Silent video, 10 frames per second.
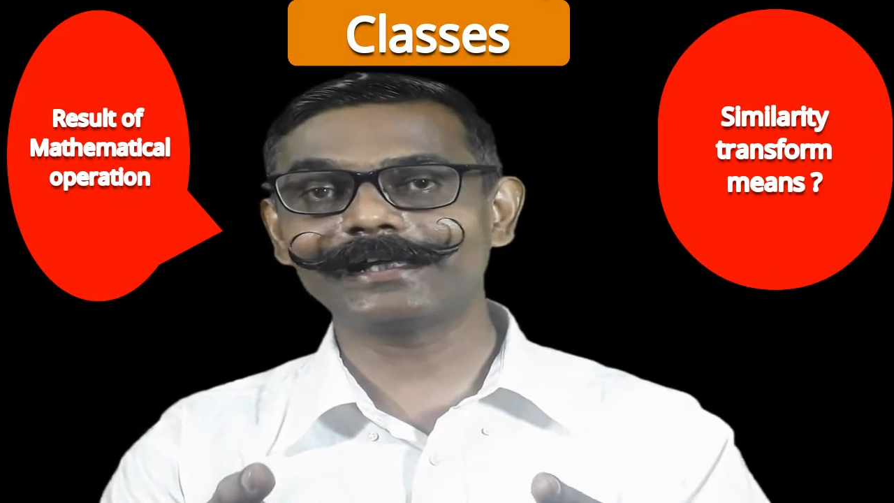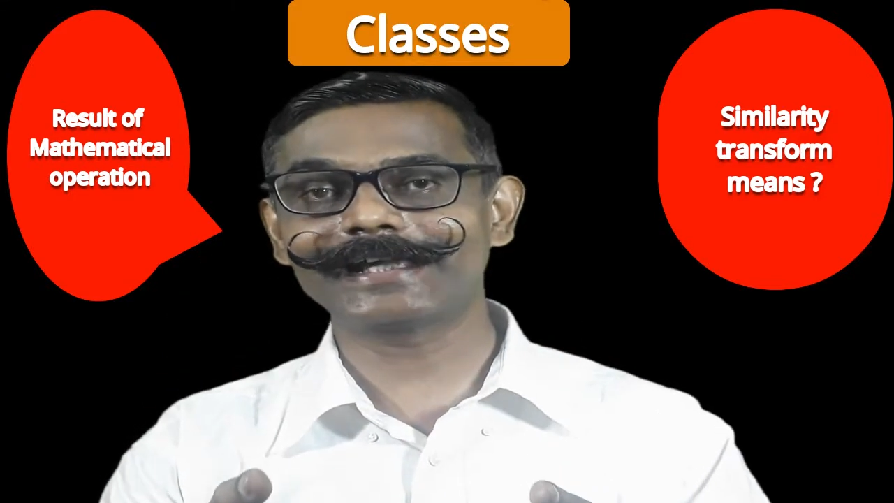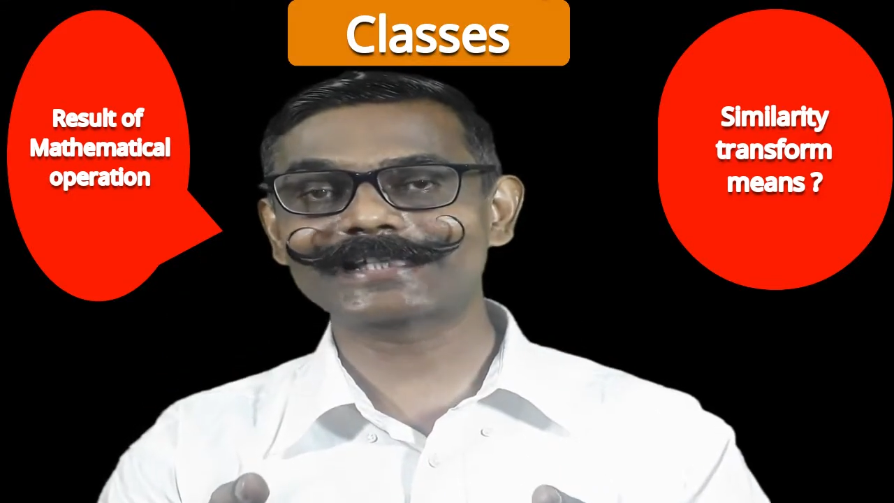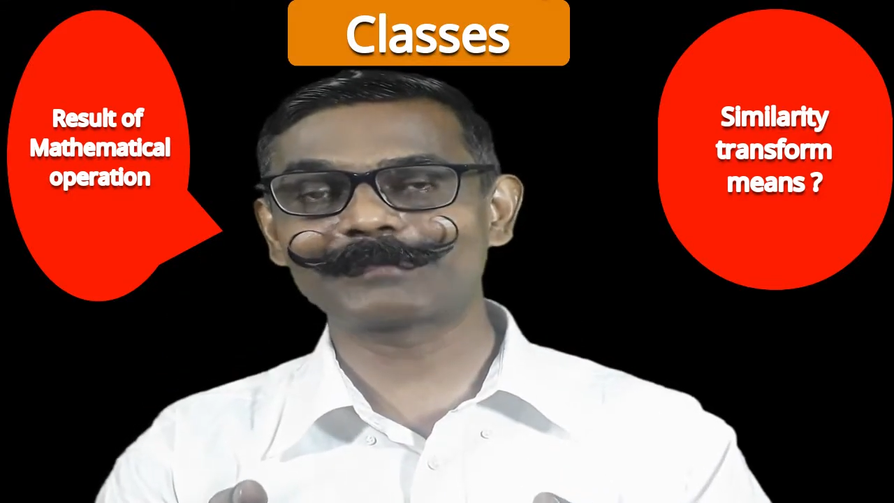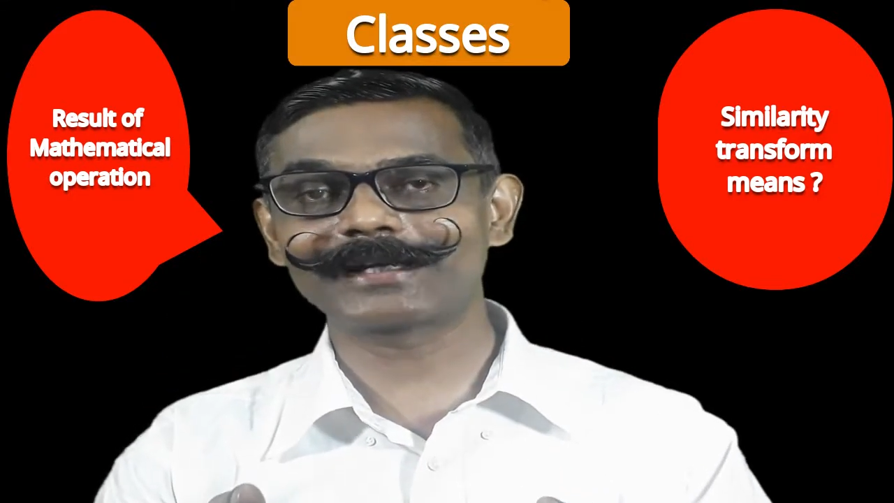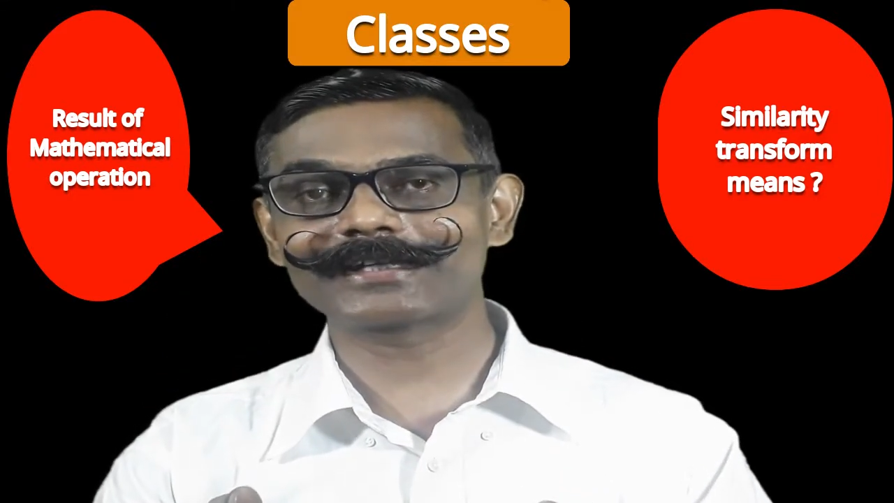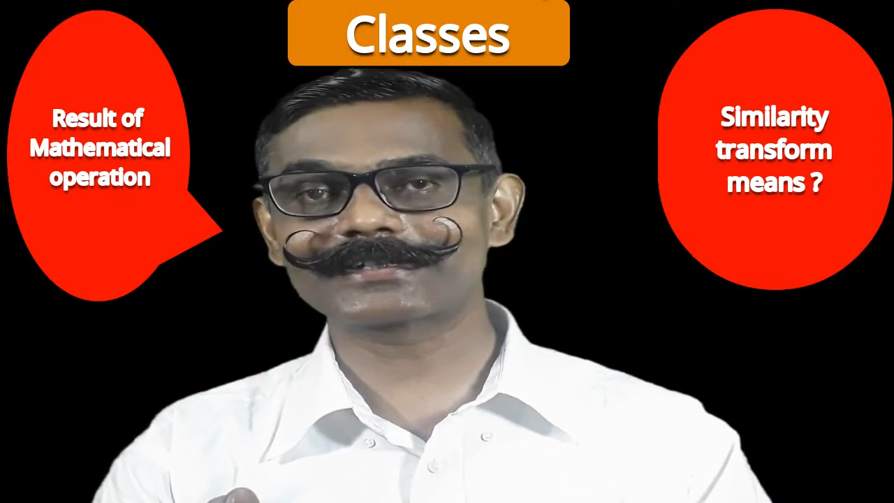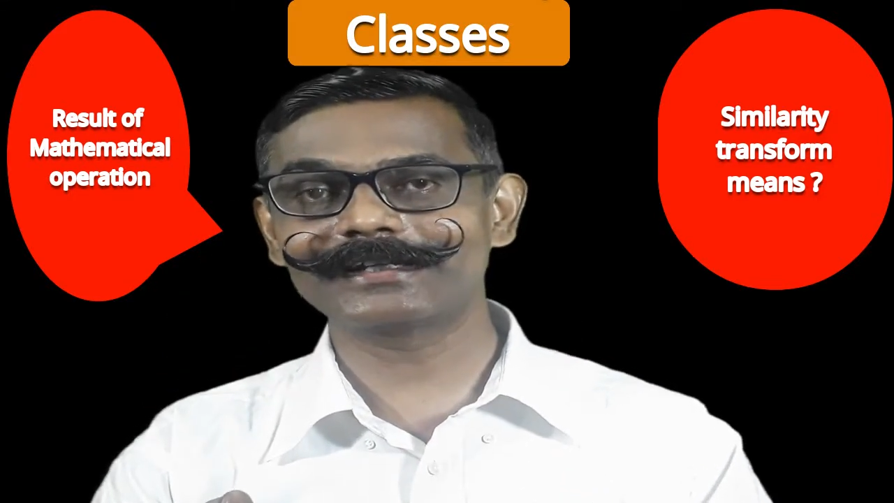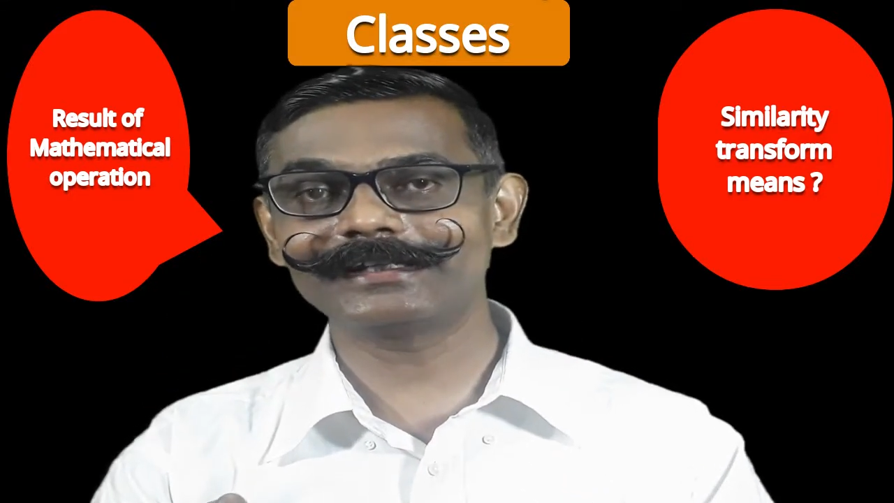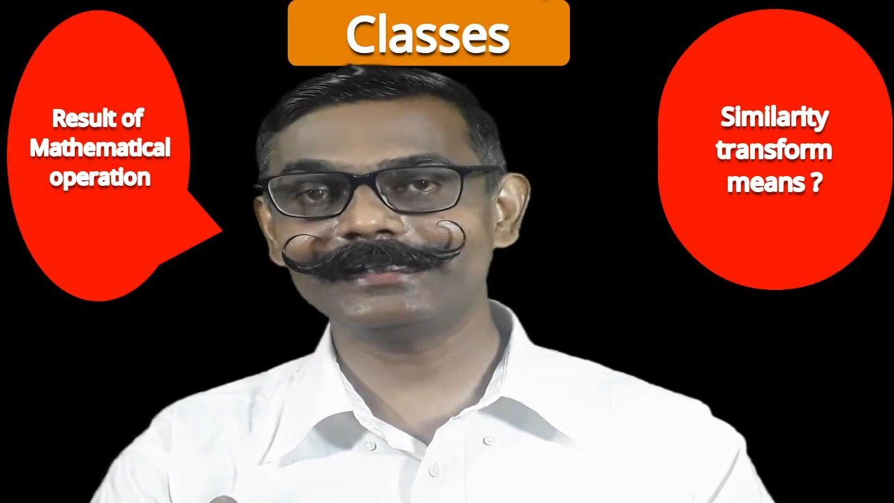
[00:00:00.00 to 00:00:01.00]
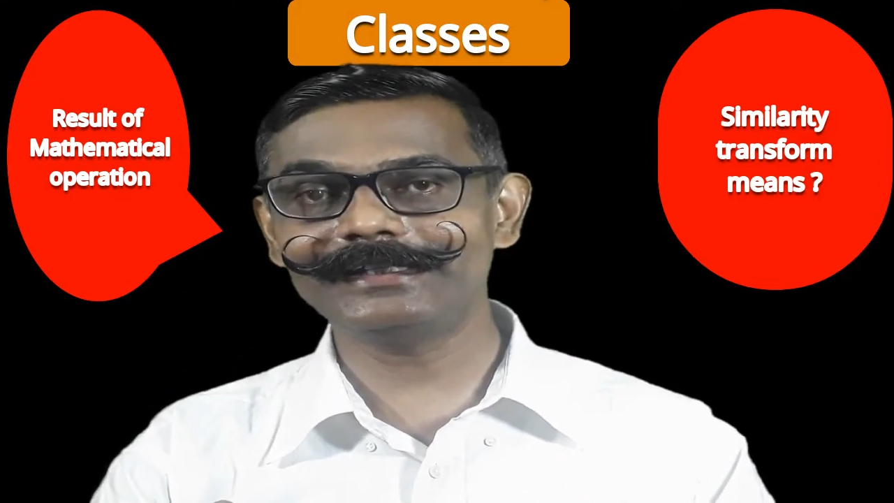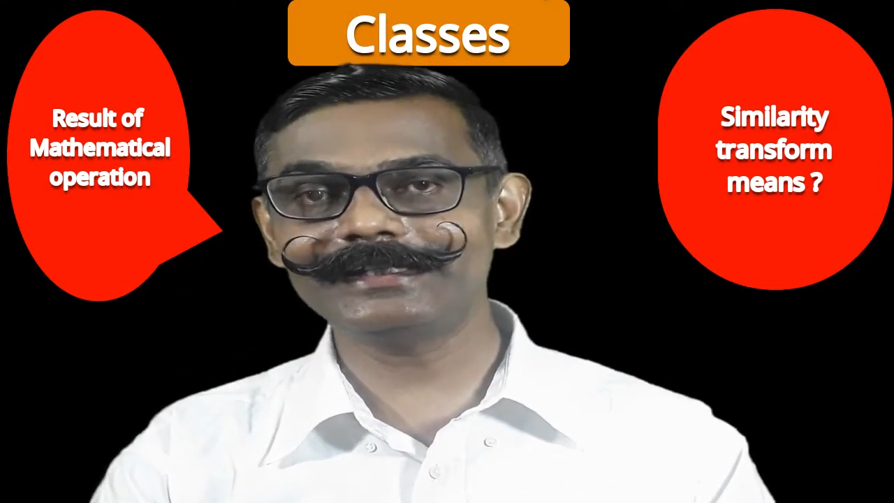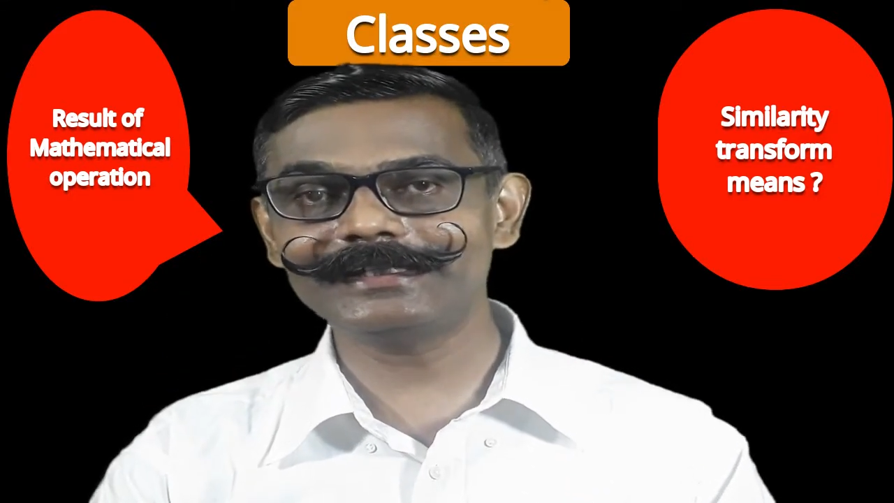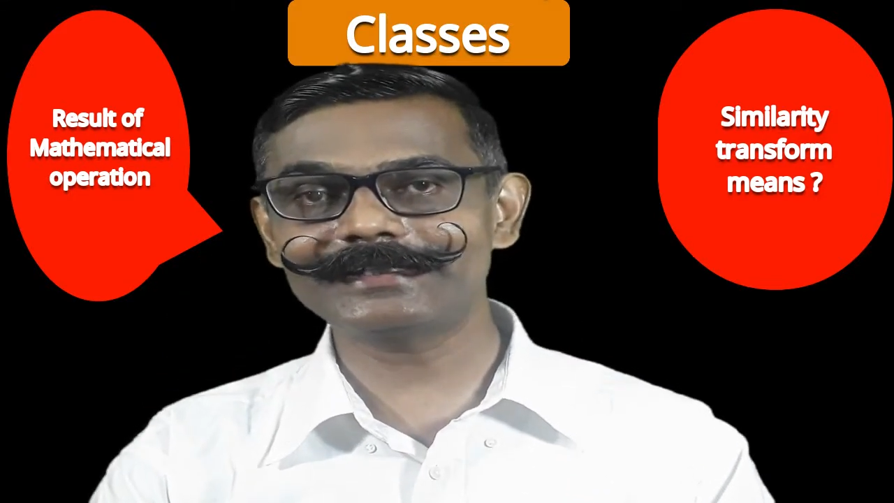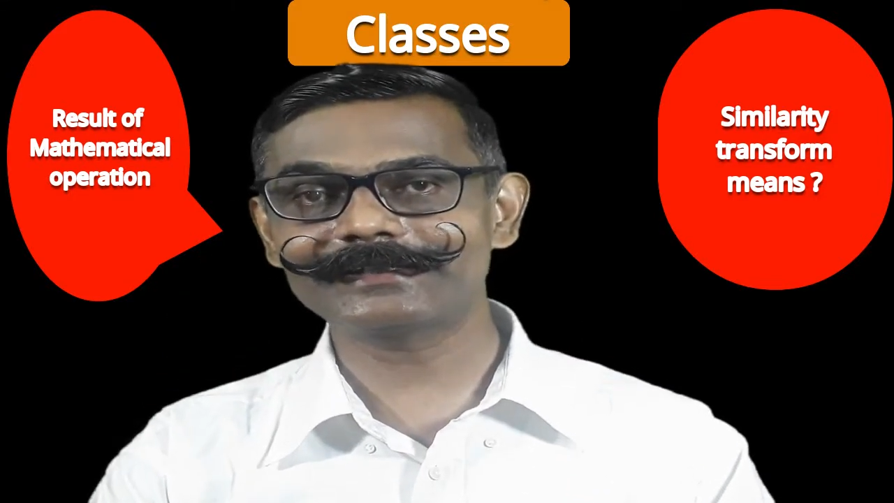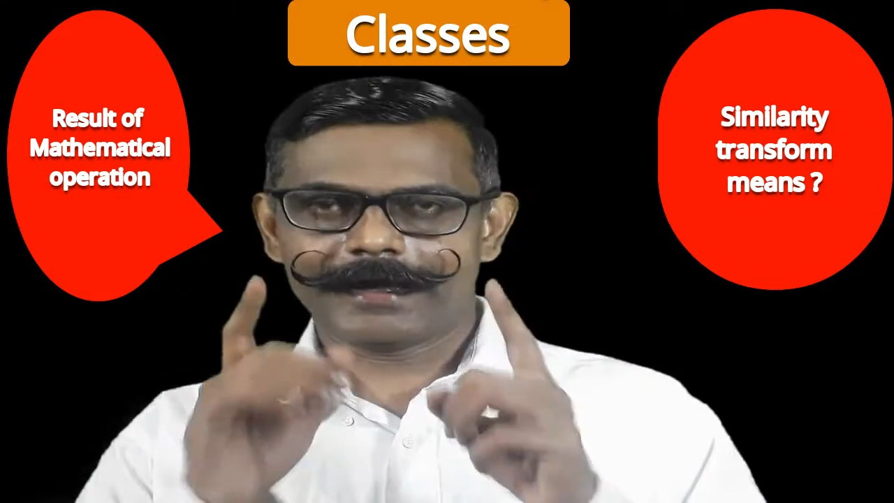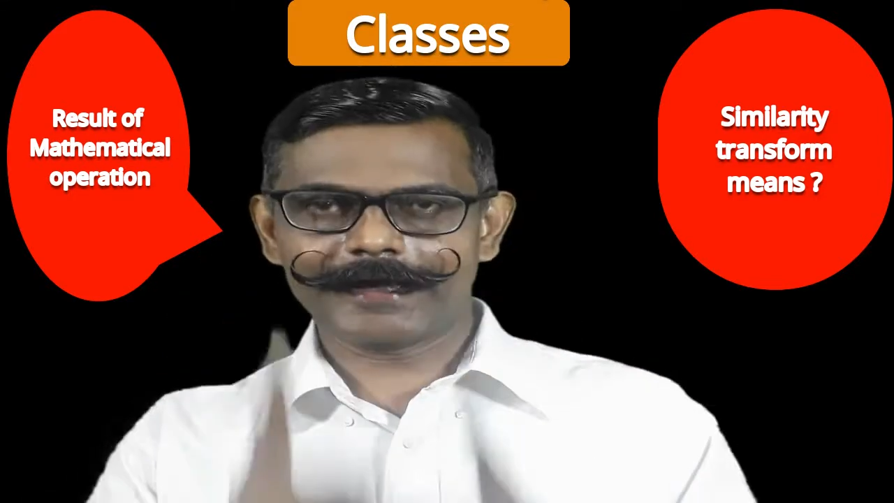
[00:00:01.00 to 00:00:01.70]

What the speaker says: expression is